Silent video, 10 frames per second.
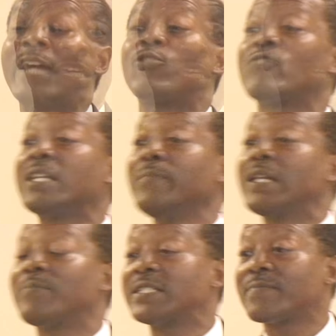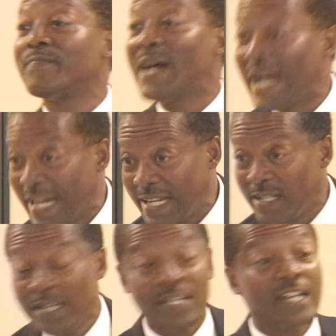had already made up his mind
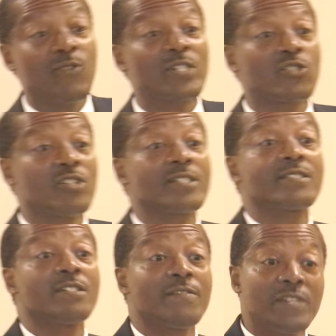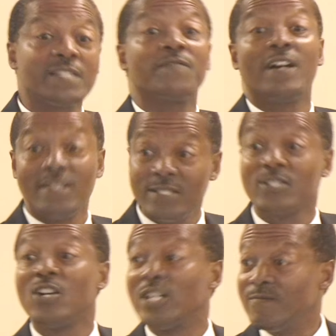that he was going to serve his father's
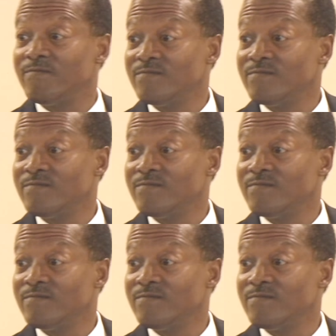God.